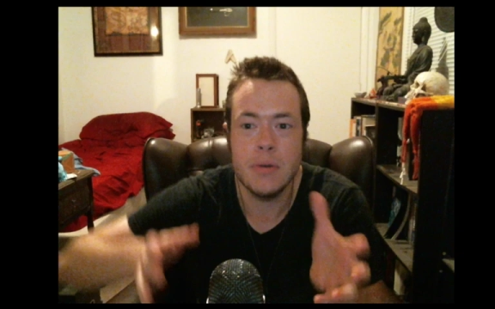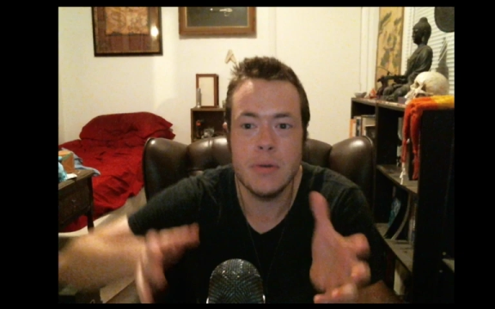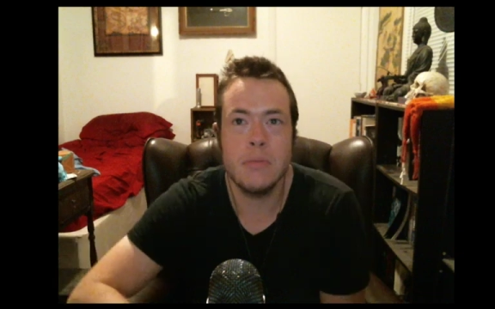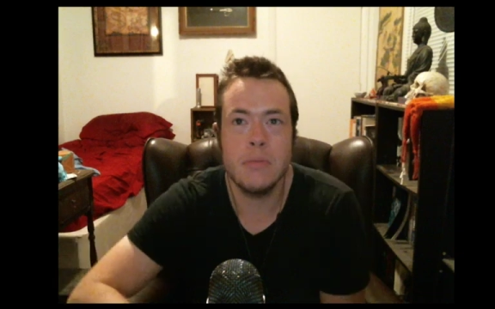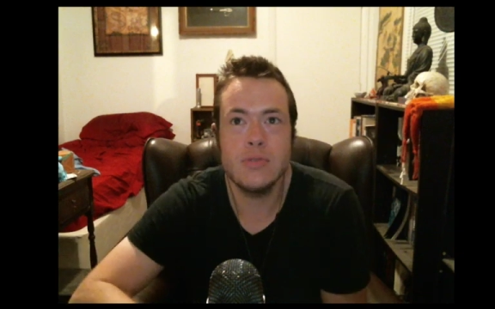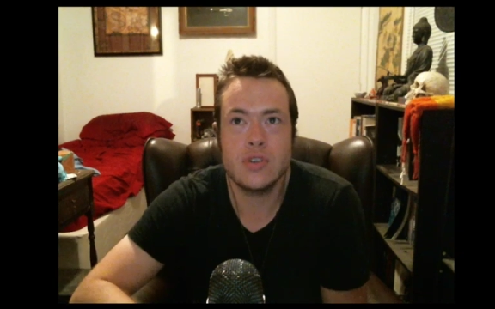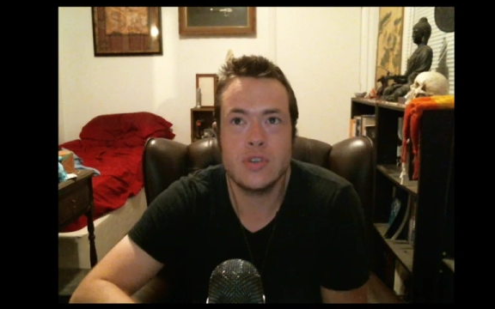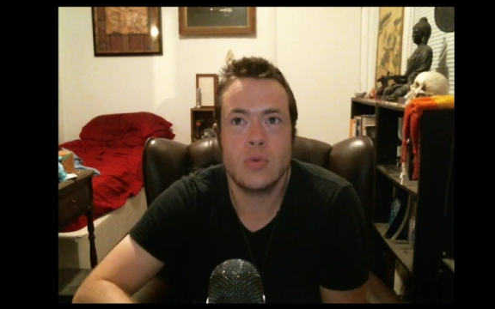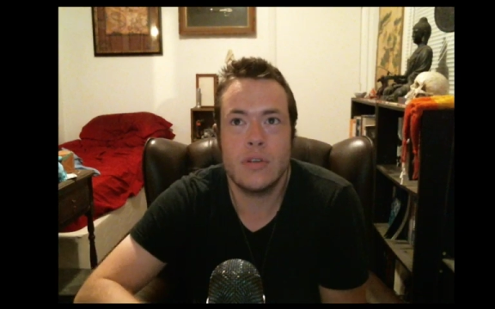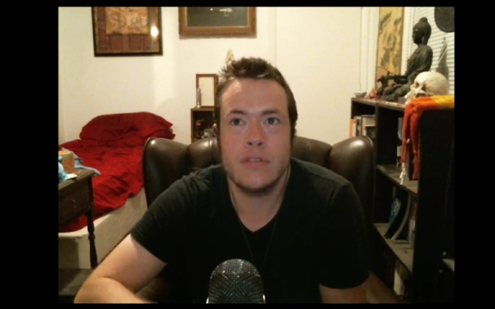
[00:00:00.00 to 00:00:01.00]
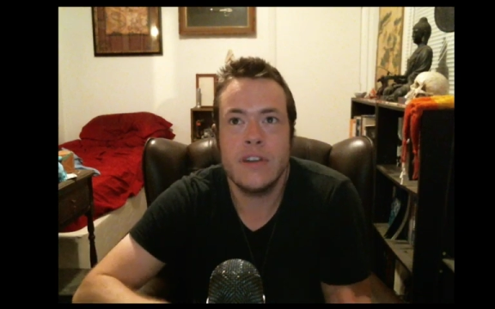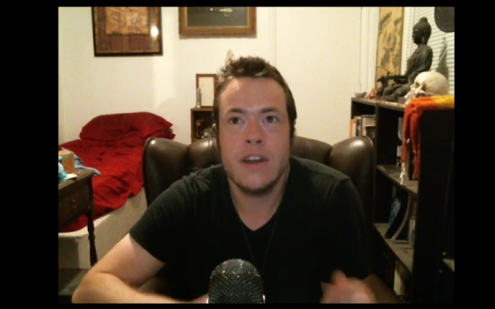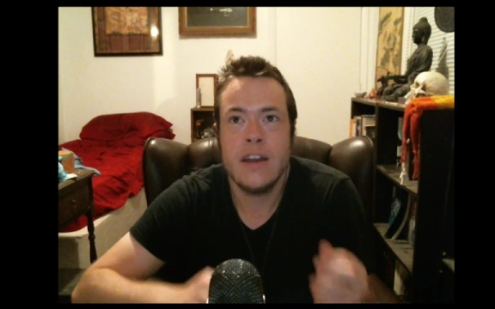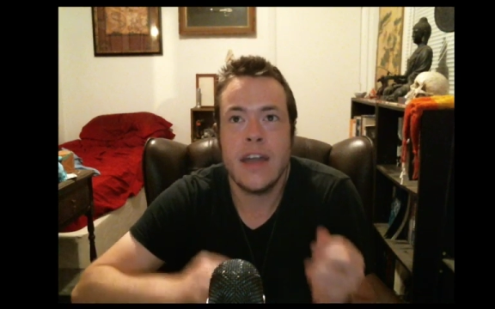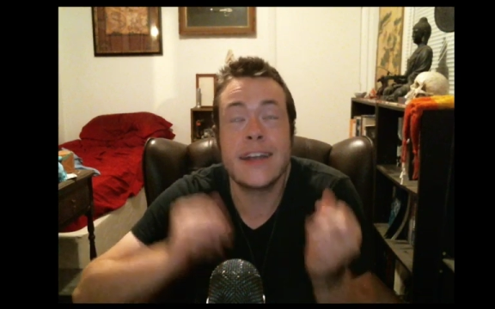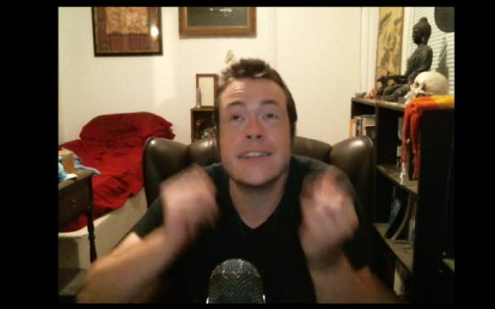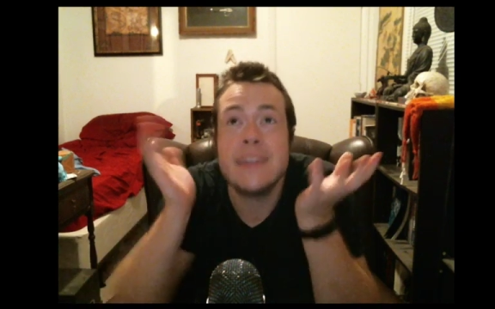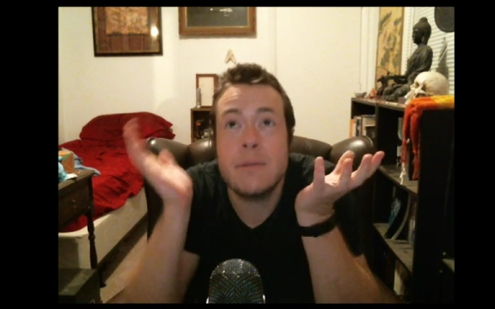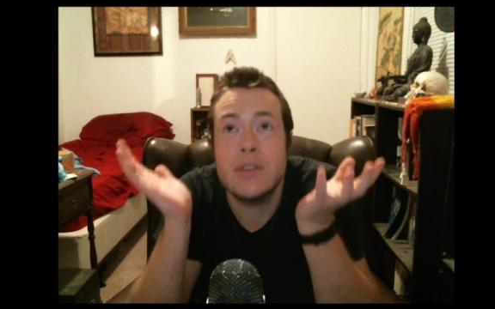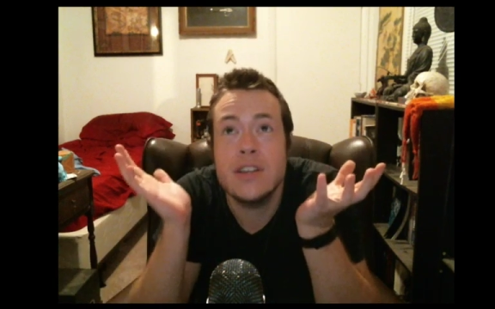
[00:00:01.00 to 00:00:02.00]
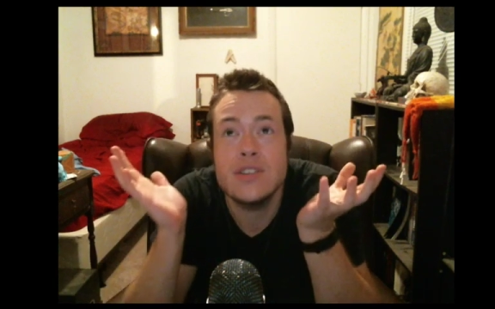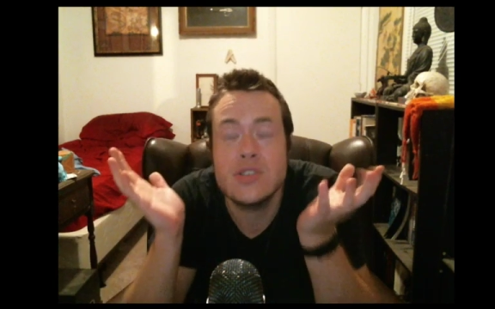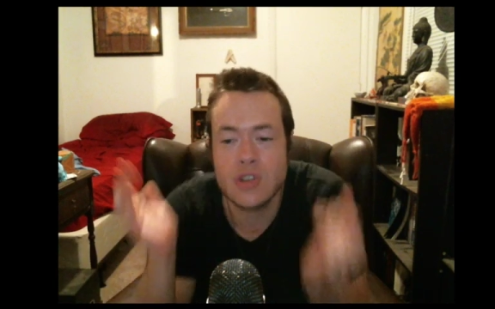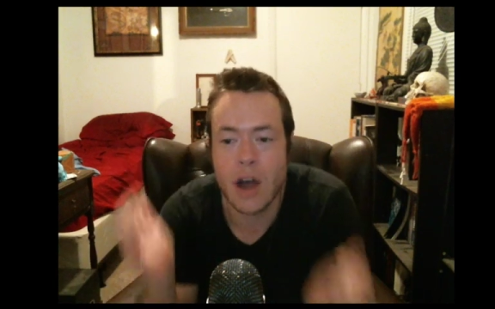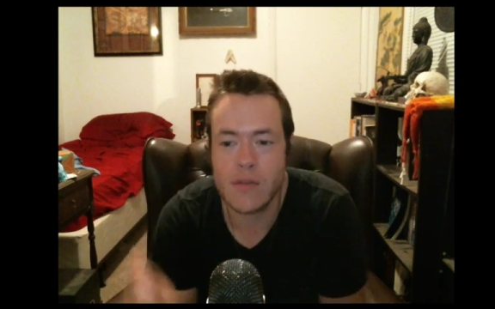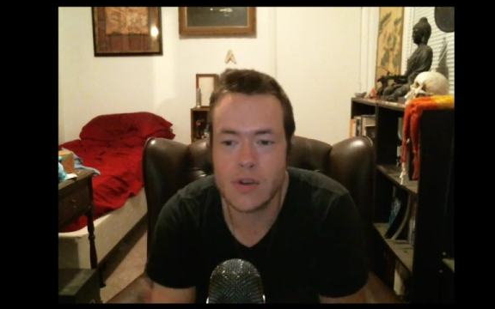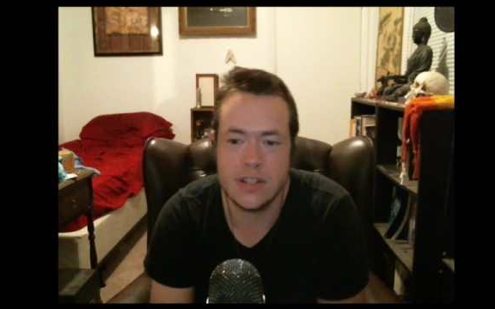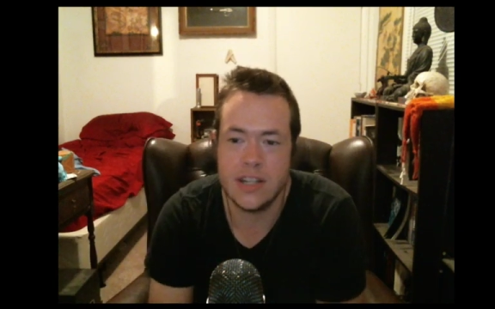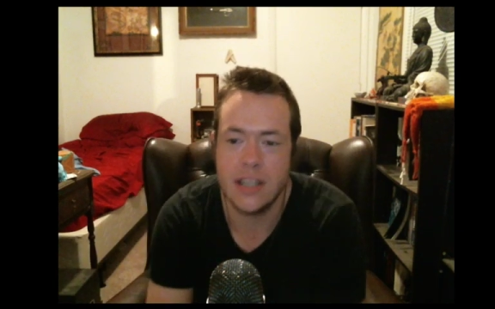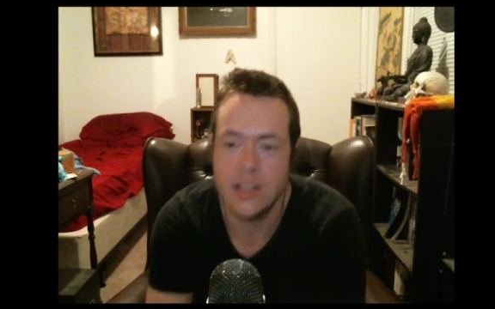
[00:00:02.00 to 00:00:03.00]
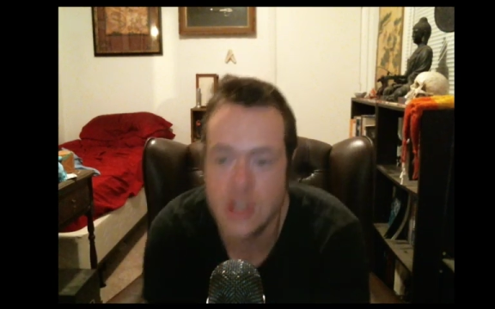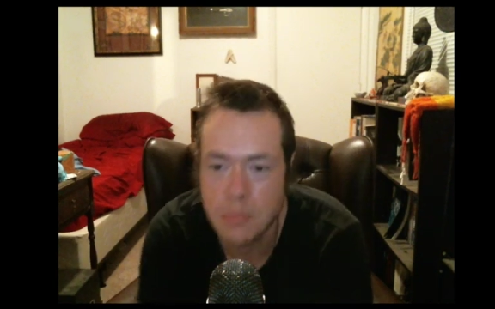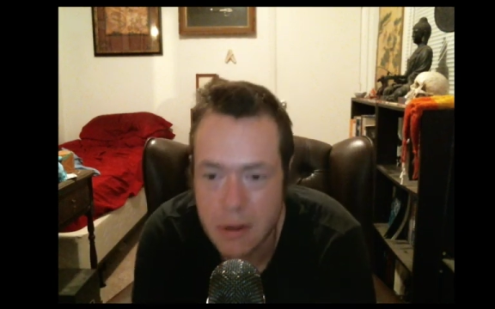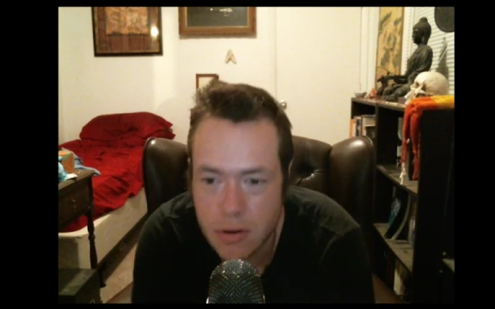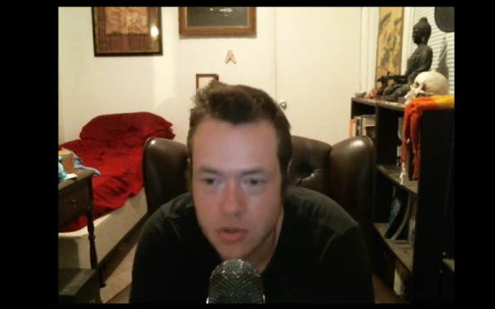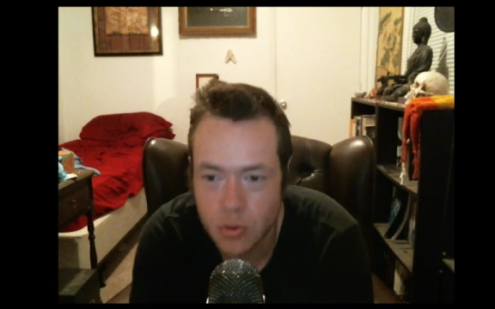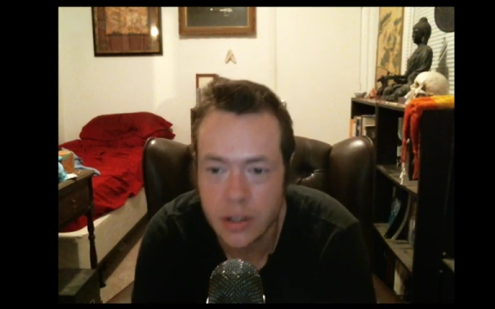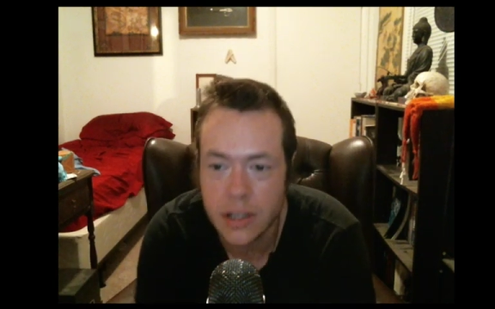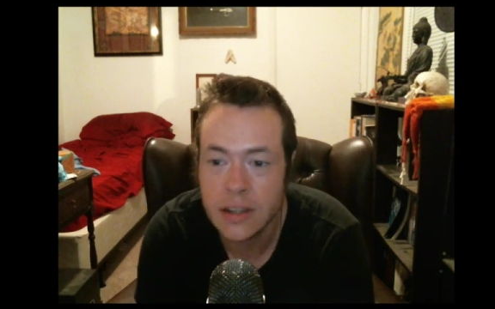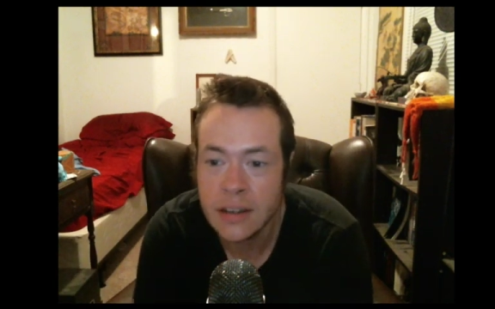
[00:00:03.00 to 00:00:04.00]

And the moose just sort of accepted his sovereignty spiritually.